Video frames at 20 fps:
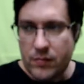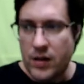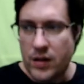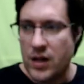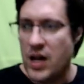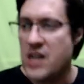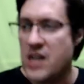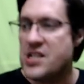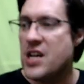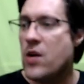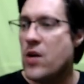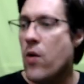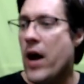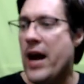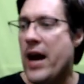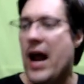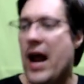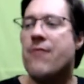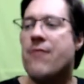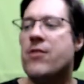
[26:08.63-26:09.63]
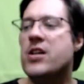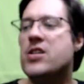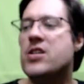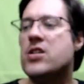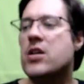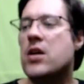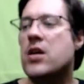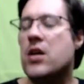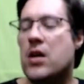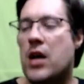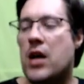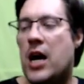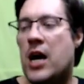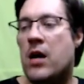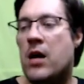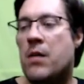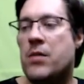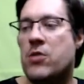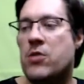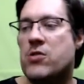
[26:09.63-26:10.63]
actually quite average.
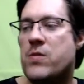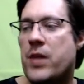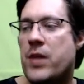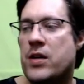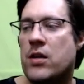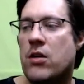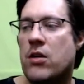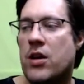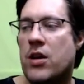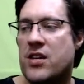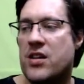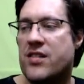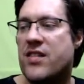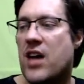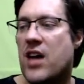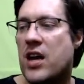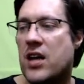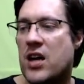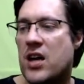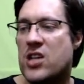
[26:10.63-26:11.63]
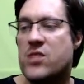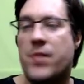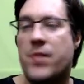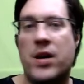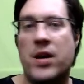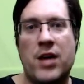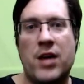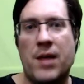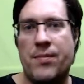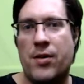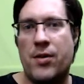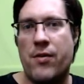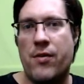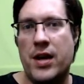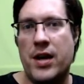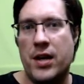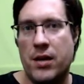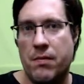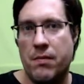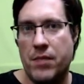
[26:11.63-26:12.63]
You'll spend a lot of your starting XP on
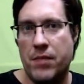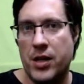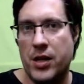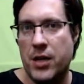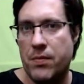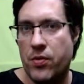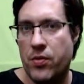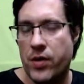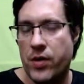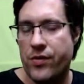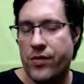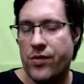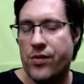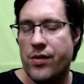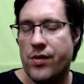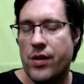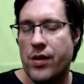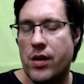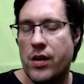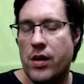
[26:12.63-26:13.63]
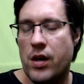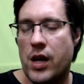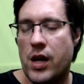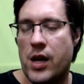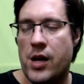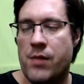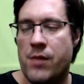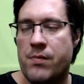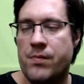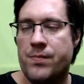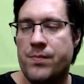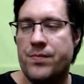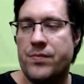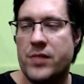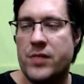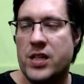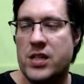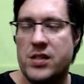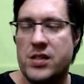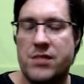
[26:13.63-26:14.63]
upgrading ability points,
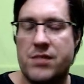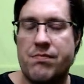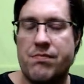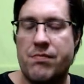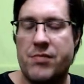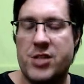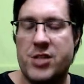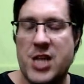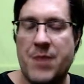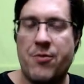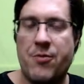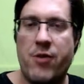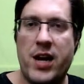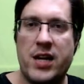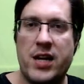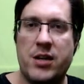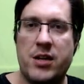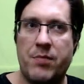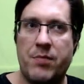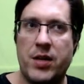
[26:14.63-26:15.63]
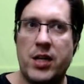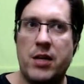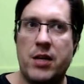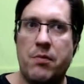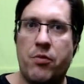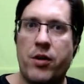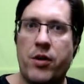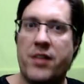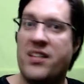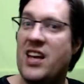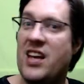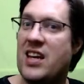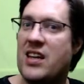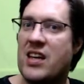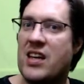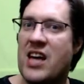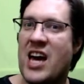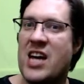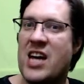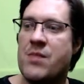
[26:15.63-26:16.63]
because to upgrade ability points
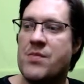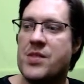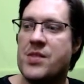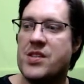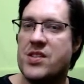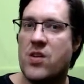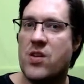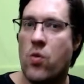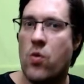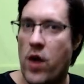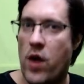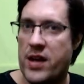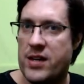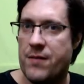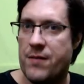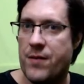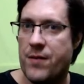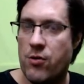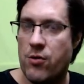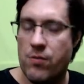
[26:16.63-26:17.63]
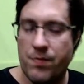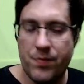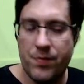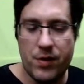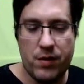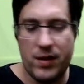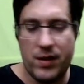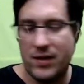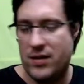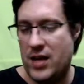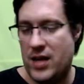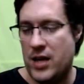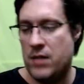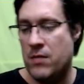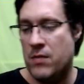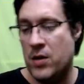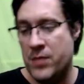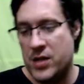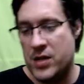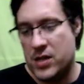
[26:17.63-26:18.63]
in-game is quite difficult. I'll get to that in a
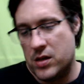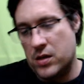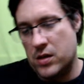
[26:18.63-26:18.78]
moment.